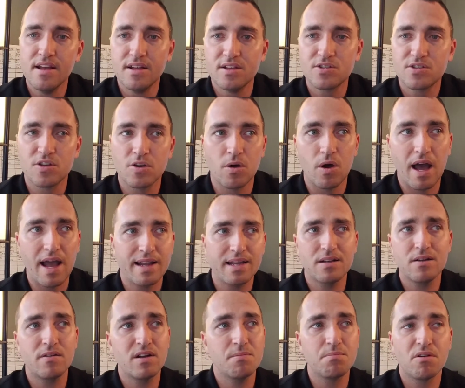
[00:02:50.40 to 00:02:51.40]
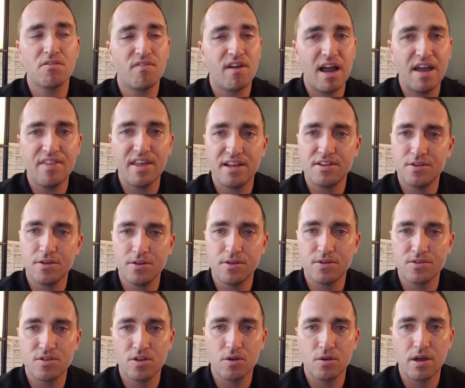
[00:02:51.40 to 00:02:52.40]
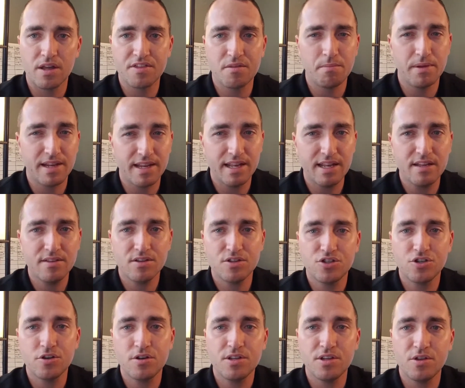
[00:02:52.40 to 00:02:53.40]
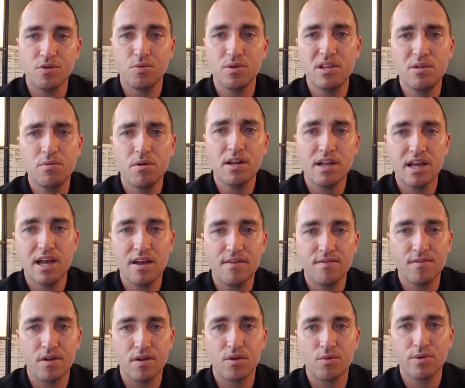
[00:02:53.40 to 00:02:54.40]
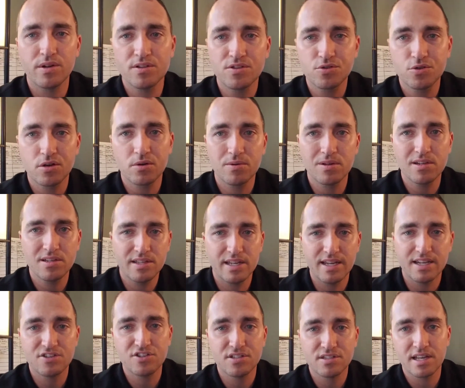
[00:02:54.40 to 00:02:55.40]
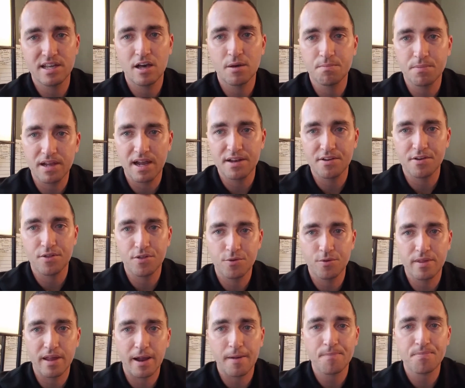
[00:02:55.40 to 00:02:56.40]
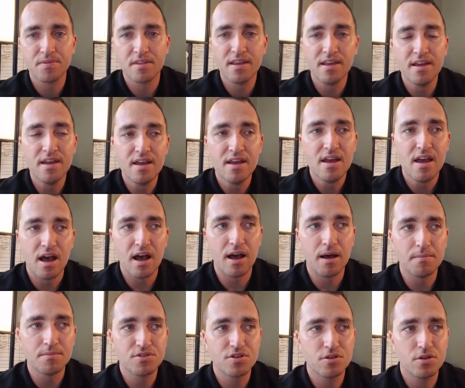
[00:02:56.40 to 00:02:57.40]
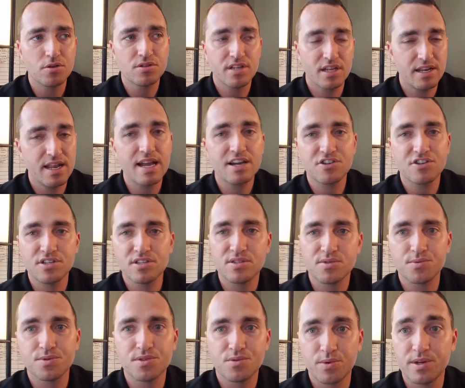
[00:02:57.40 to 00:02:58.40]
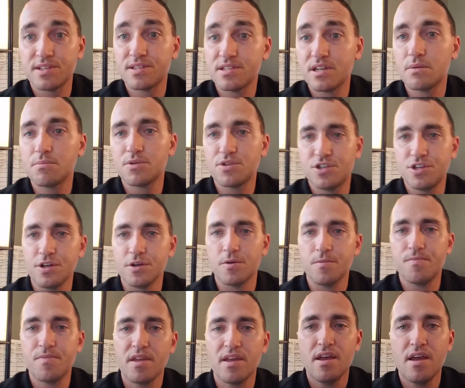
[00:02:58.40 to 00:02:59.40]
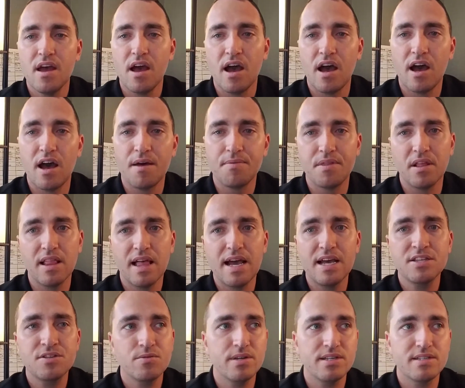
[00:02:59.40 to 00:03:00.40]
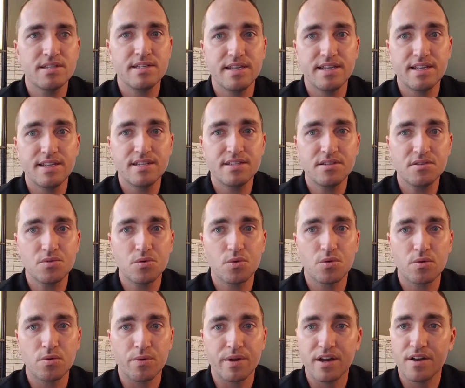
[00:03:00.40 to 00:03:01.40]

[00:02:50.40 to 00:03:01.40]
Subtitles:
So I can already provide that to you. So at the beginning of the journey, you really want to have a realtor or real estate agent to help guide you through that. So those connections was reason number 2. The last reason is we